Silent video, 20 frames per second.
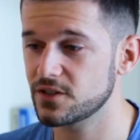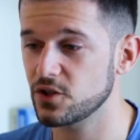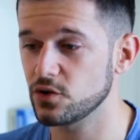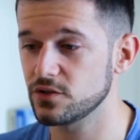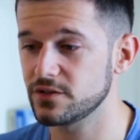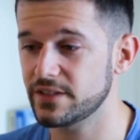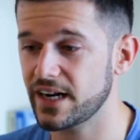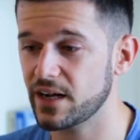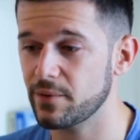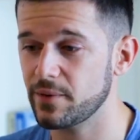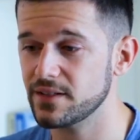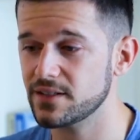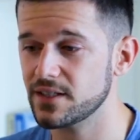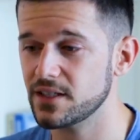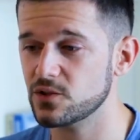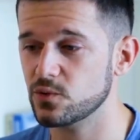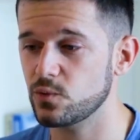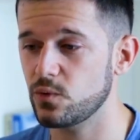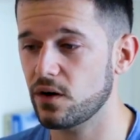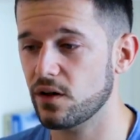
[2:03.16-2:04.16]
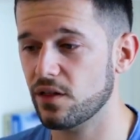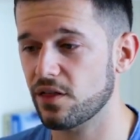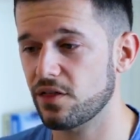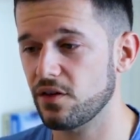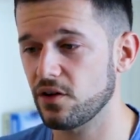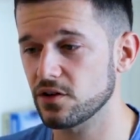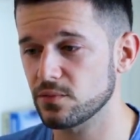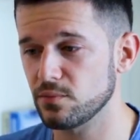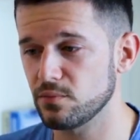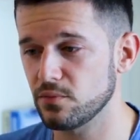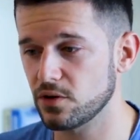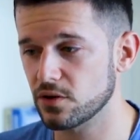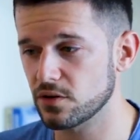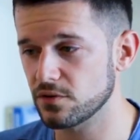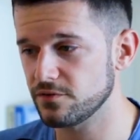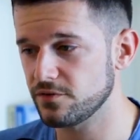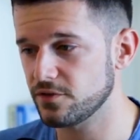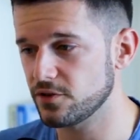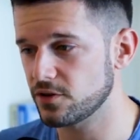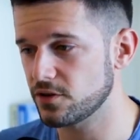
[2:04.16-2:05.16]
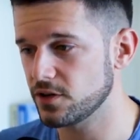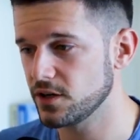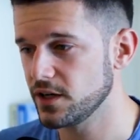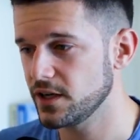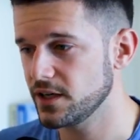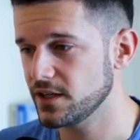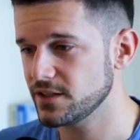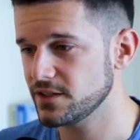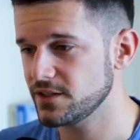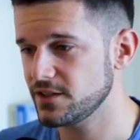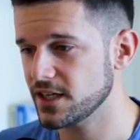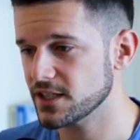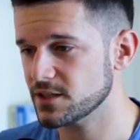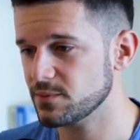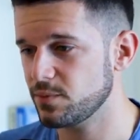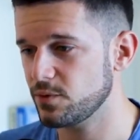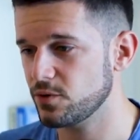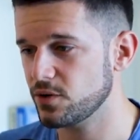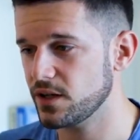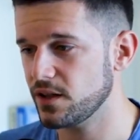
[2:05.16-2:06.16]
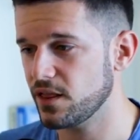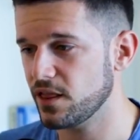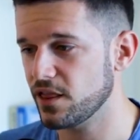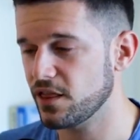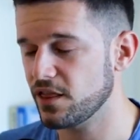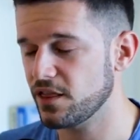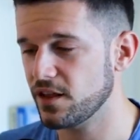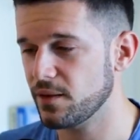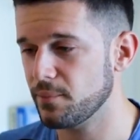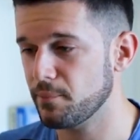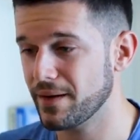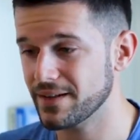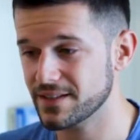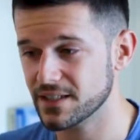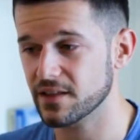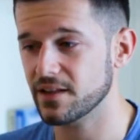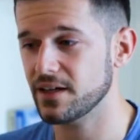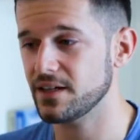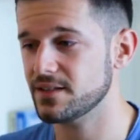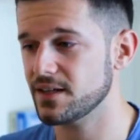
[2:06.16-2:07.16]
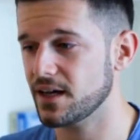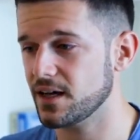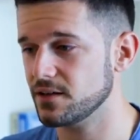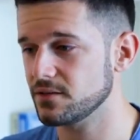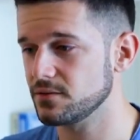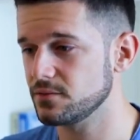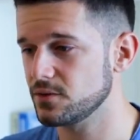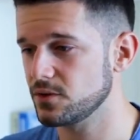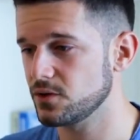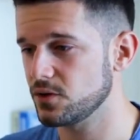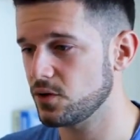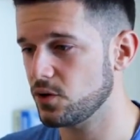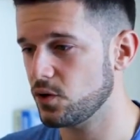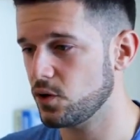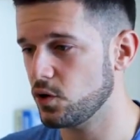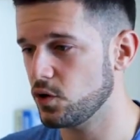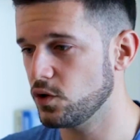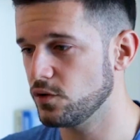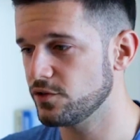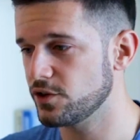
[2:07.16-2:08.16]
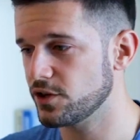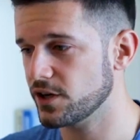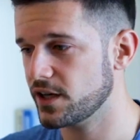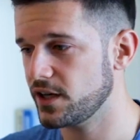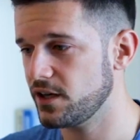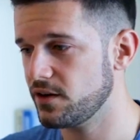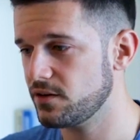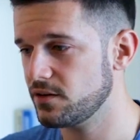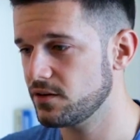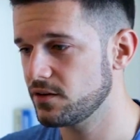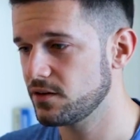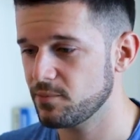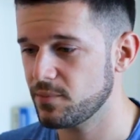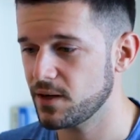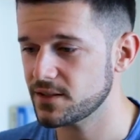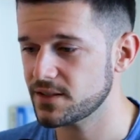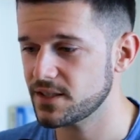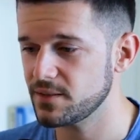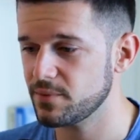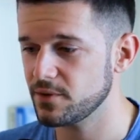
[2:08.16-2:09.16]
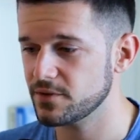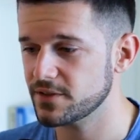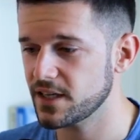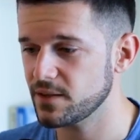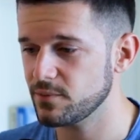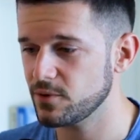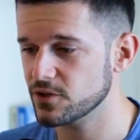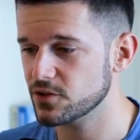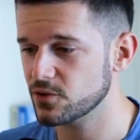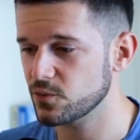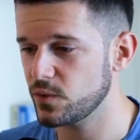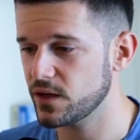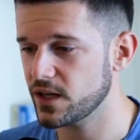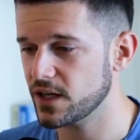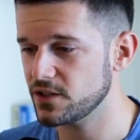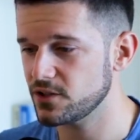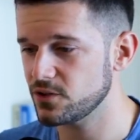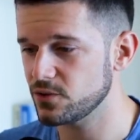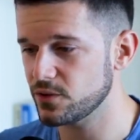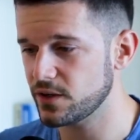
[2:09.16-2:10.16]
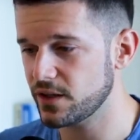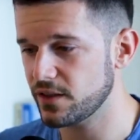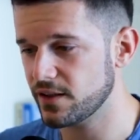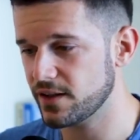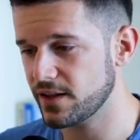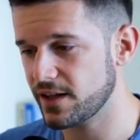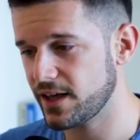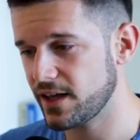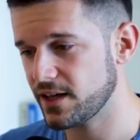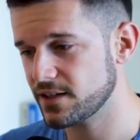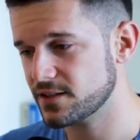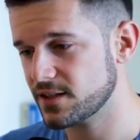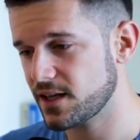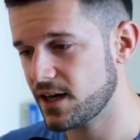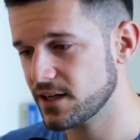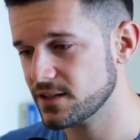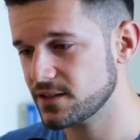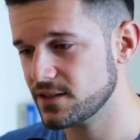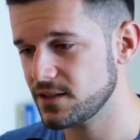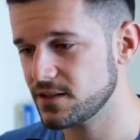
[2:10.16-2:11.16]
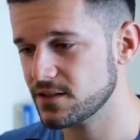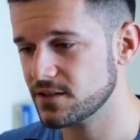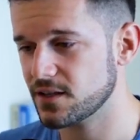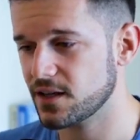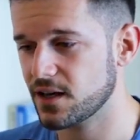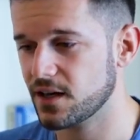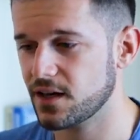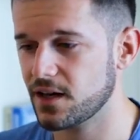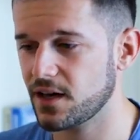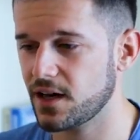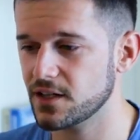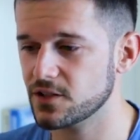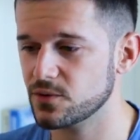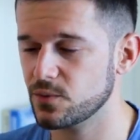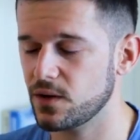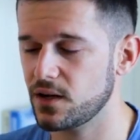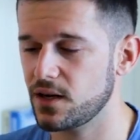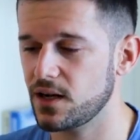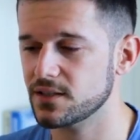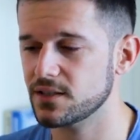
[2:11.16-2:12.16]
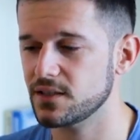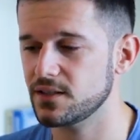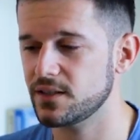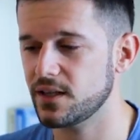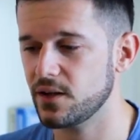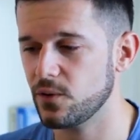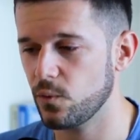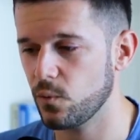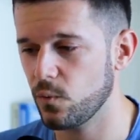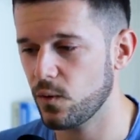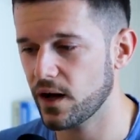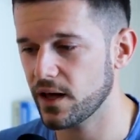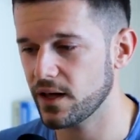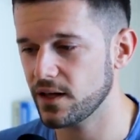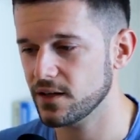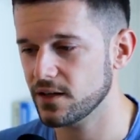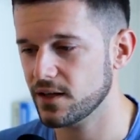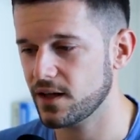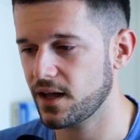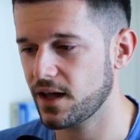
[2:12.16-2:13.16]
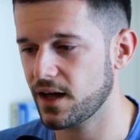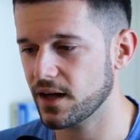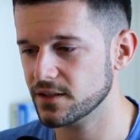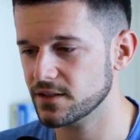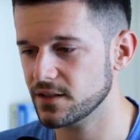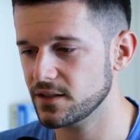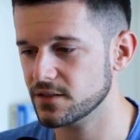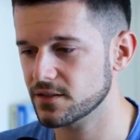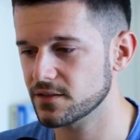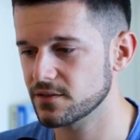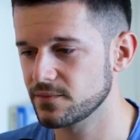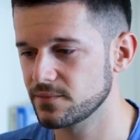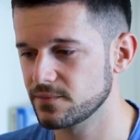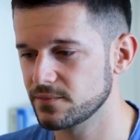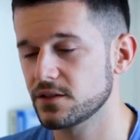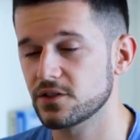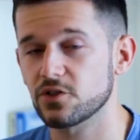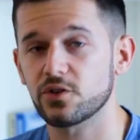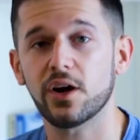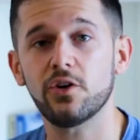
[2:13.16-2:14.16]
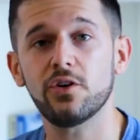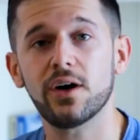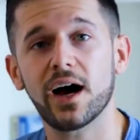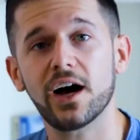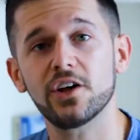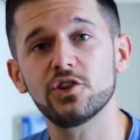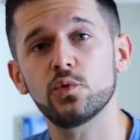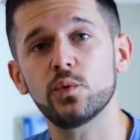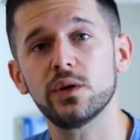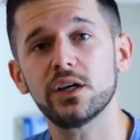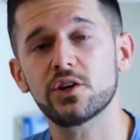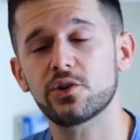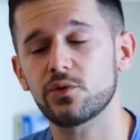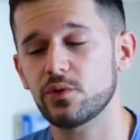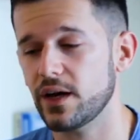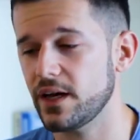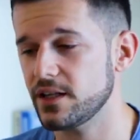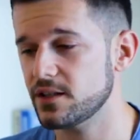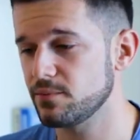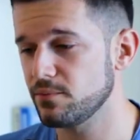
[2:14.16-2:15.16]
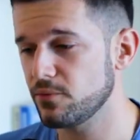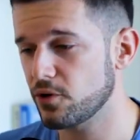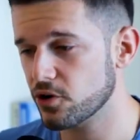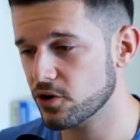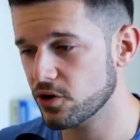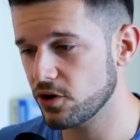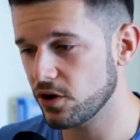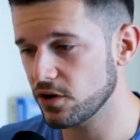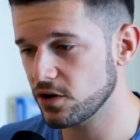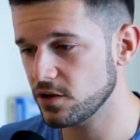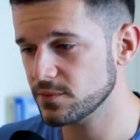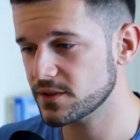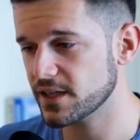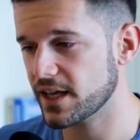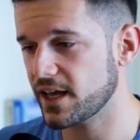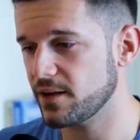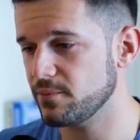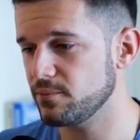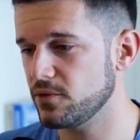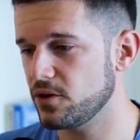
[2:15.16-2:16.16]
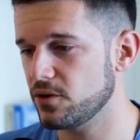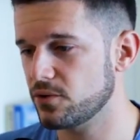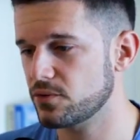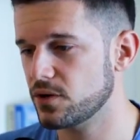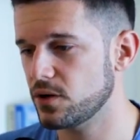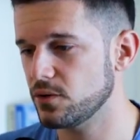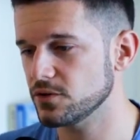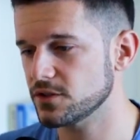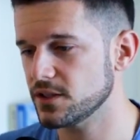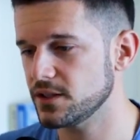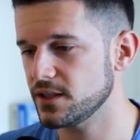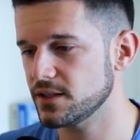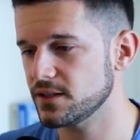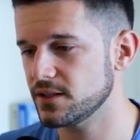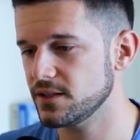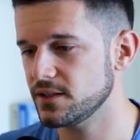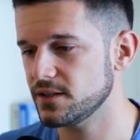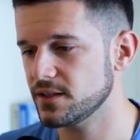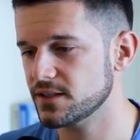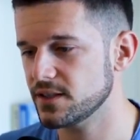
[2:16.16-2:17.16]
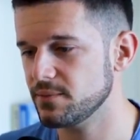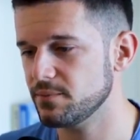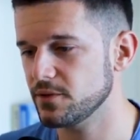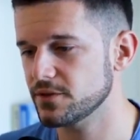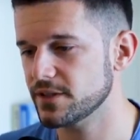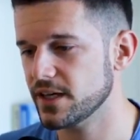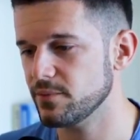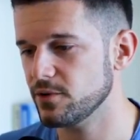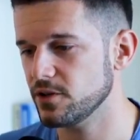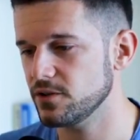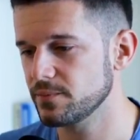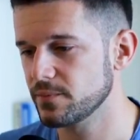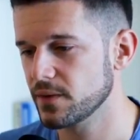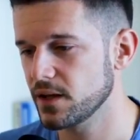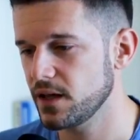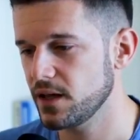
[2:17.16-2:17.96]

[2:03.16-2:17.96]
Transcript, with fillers: So databases were thought more for just putting the metadata over here, but simple tables we can do in the x-axis as well as in the y axis. So now how do we create more columns and more rows in the, in the simple table?